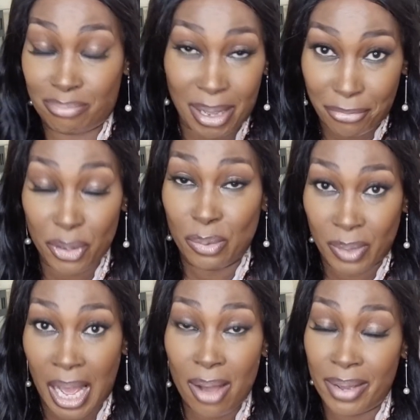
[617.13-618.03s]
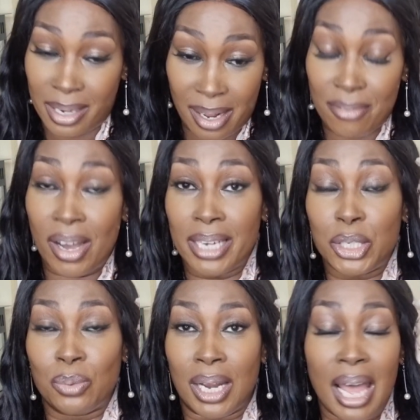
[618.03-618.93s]
perfume now, and I've had
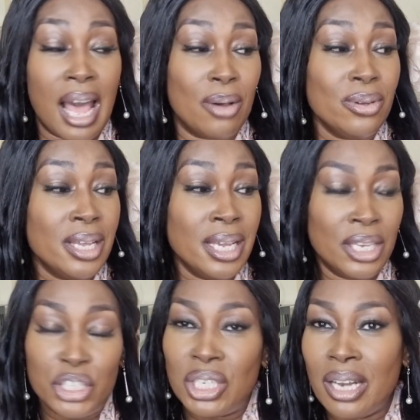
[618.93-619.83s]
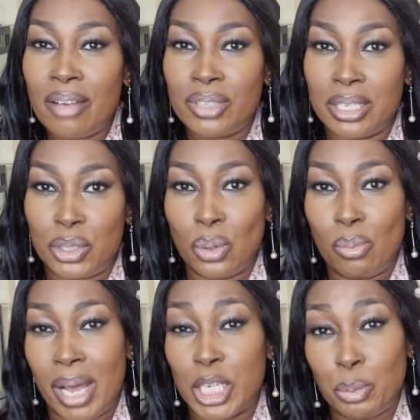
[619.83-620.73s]
to allow. She loves it so
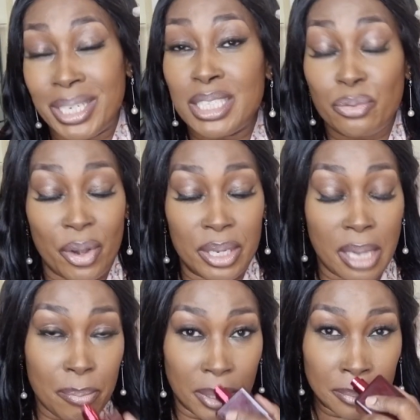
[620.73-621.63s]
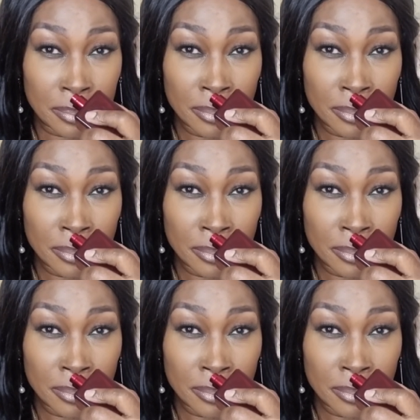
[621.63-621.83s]
much, but it's very yummy.